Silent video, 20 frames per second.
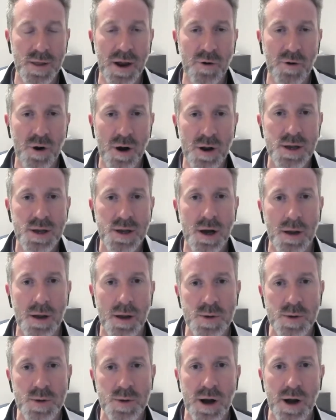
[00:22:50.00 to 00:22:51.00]
and there are
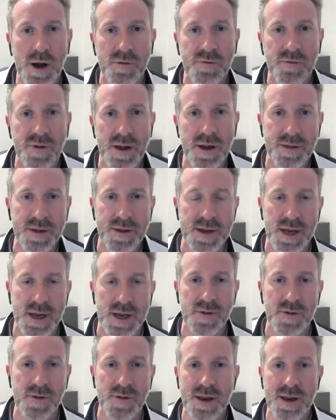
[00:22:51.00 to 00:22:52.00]
times when our faith is
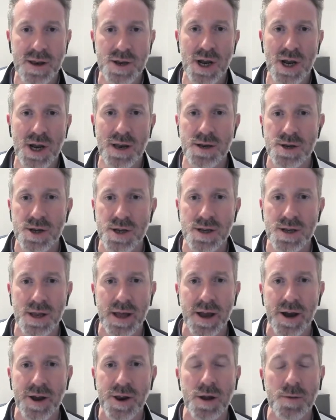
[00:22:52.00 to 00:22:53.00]
definitely challenged isn't
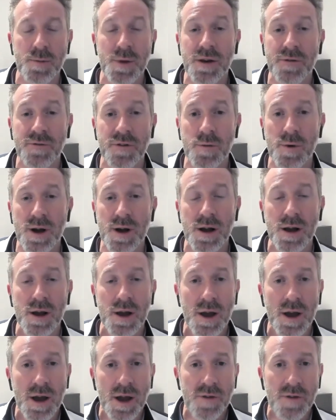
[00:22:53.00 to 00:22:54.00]
there i don't mean from a mm.
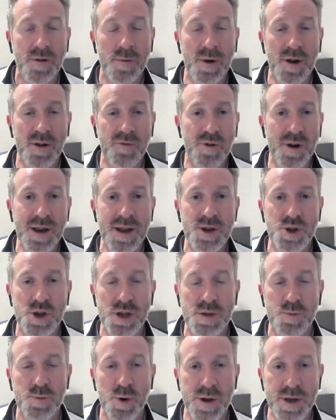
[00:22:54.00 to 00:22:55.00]
from a
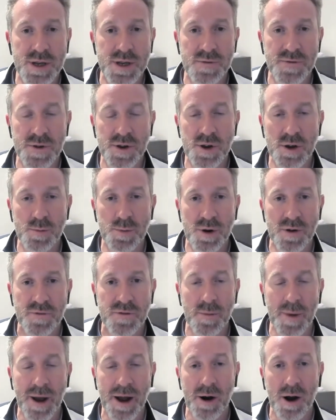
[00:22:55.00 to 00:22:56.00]
religious point of view but
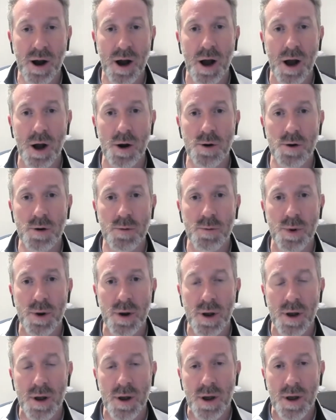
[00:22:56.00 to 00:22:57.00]
from our hope
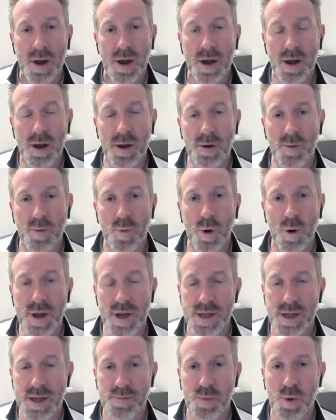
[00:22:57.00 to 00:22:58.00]
and what
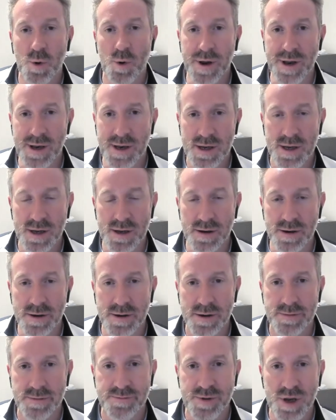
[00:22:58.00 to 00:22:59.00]
is the point
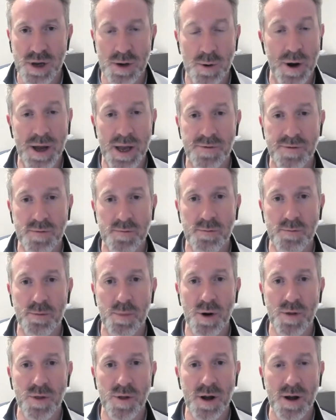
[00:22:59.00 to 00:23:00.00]
and do i even
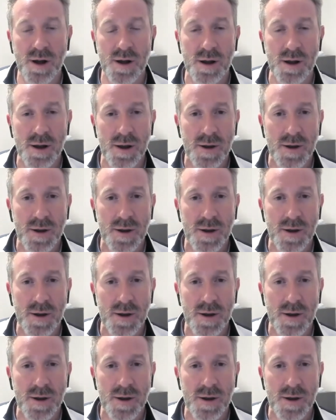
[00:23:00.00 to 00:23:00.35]
bother